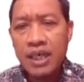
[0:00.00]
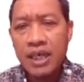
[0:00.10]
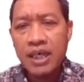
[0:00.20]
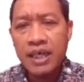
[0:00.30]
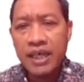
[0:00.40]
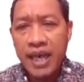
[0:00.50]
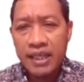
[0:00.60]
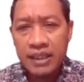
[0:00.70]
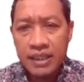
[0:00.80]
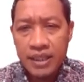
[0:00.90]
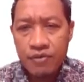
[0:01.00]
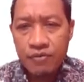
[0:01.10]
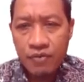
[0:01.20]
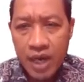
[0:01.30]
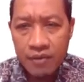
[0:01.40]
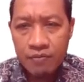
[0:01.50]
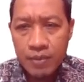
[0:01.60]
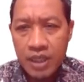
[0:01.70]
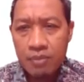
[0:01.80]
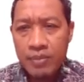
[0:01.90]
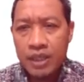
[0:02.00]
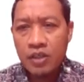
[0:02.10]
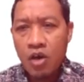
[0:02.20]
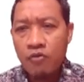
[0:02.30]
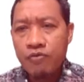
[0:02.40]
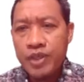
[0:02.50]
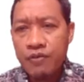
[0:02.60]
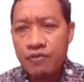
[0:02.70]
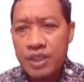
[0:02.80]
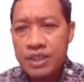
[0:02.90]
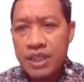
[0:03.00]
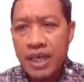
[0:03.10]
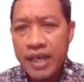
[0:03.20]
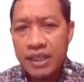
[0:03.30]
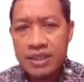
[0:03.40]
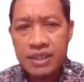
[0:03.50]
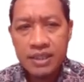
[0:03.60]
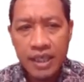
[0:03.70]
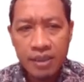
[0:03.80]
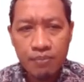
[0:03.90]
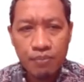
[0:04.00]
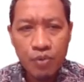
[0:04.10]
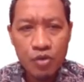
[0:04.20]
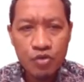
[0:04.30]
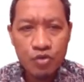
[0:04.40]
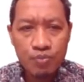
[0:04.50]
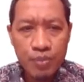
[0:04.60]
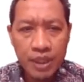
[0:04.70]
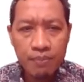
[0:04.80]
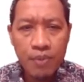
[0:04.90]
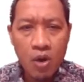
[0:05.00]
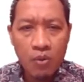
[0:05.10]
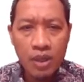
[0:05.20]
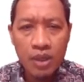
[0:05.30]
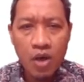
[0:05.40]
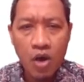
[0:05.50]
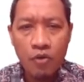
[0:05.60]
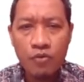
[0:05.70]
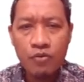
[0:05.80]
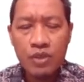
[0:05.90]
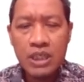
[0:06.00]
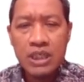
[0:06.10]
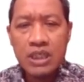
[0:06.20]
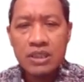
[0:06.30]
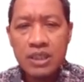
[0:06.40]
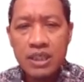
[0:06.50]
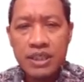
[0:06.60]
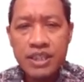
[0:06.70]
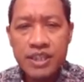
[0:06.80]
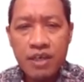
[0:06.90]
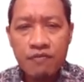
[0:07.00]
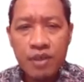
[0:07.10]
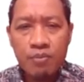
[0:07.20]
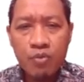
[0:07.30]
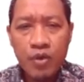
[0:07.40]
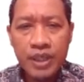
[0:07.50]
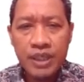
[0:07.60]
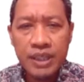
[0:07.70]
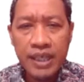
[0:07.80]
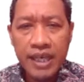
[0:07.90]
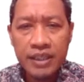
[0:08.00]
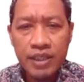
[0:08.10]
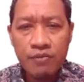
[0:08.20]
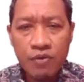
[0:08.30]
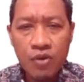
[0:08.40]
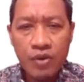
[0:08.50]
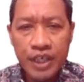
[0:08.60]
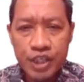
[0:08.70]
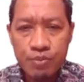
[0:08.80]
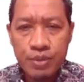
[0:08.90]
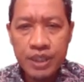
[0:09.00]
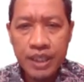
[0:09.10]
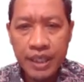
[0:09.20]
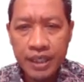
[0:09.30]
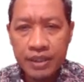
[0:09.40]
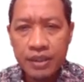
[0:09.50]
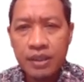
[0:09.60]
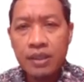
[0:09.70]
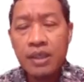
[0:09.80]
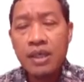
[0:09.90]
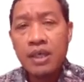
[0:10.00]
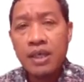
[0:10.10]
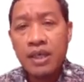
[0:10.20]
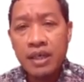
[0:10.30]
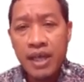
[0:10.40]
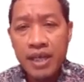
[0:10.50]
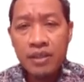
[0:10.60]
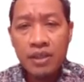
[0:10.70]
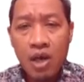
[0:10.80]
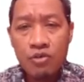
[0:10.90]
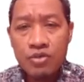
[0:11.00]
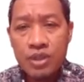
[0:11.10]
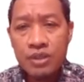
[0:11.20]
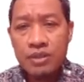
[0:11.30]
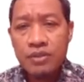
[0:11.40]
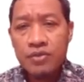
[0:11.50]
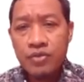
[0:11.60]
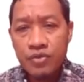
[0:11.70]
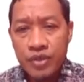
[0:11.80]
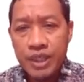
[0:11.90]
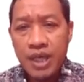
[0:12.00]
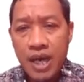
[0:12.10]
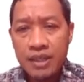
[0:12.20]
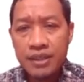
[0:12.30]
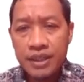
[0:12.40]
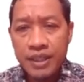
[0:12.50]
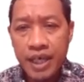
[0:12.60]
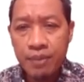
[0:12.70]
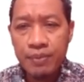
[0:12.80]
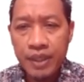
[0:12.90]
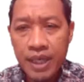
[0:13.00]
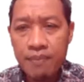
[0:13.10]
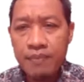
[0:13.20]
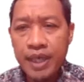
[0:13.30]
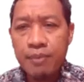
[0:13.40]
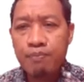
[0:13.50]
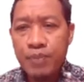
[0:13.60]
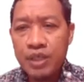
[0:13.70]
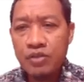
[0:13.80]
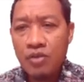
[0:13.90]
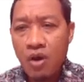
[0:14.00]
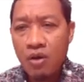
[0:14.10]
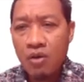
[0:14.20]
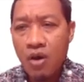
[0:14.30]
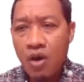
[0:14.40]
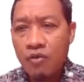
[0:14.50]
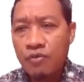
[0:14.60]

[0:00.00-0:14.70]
95 mm of divergent length that produce peak power of 37.94 HP at 9,300 RPM and peak torque of